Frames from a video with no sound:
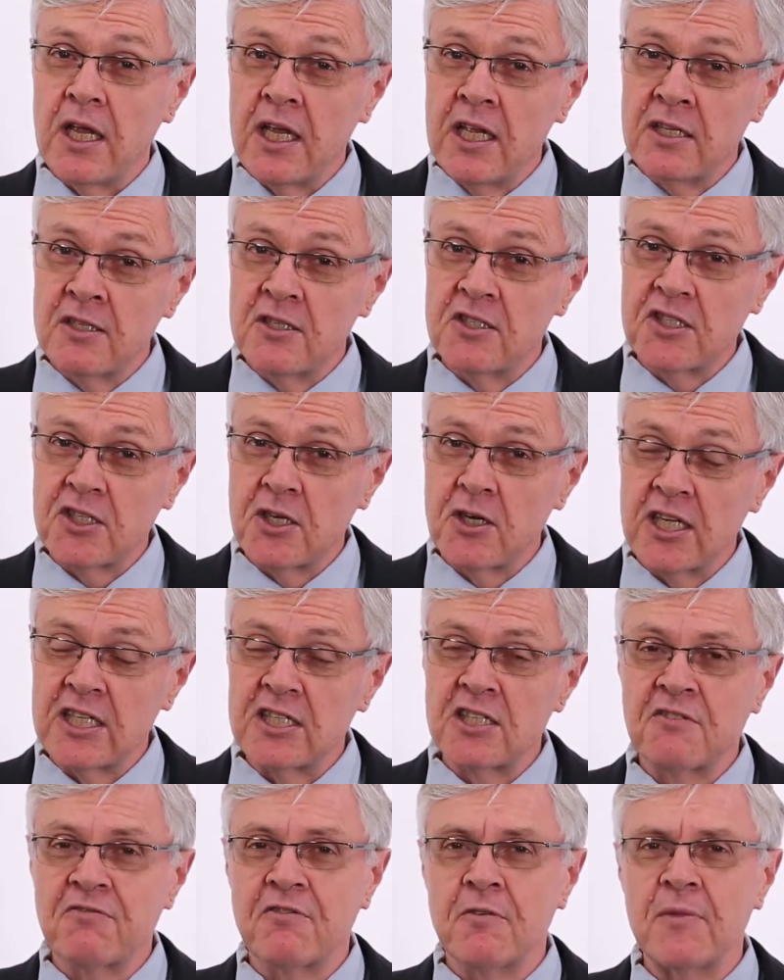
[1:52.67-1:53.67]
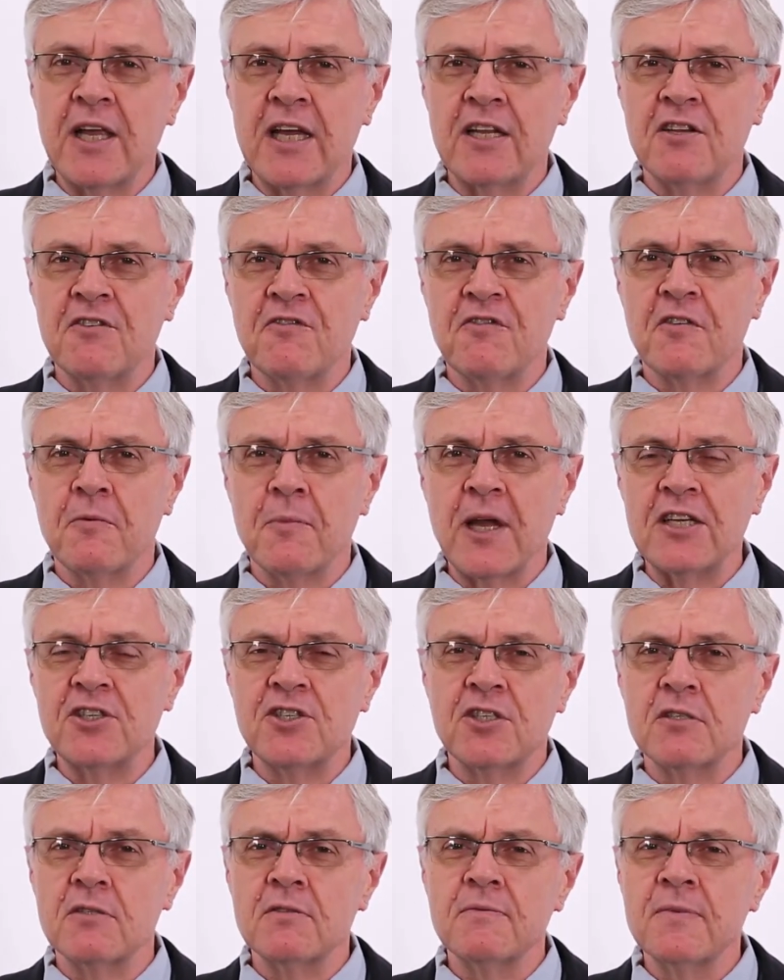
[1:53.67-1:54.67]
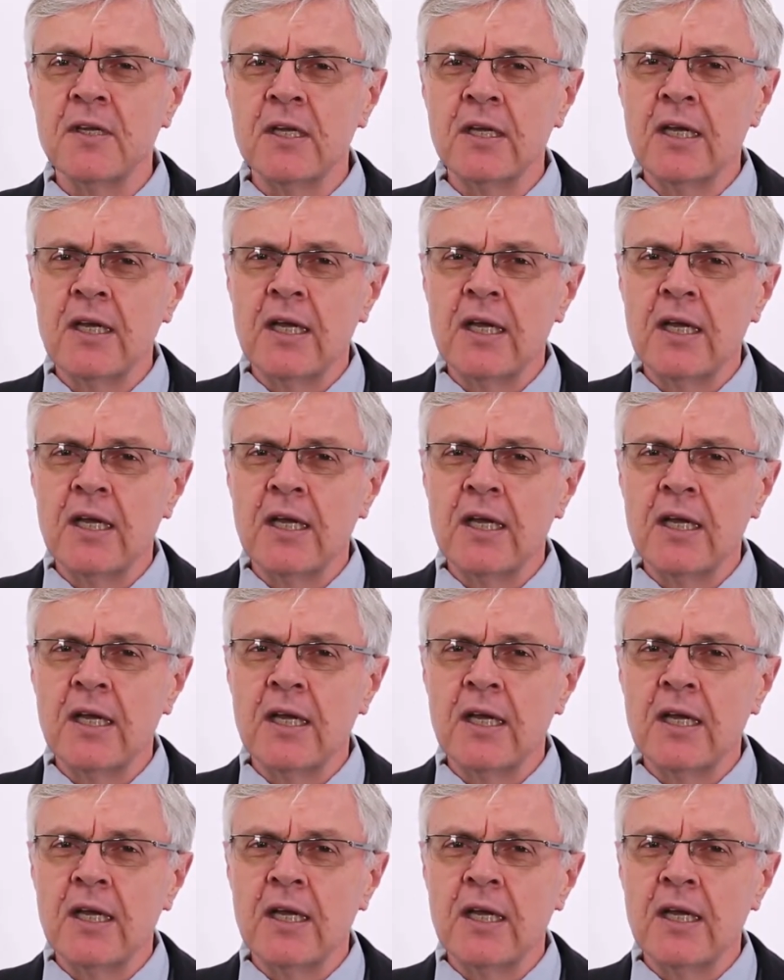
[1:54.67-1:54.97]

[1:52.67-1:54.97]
insights from that information,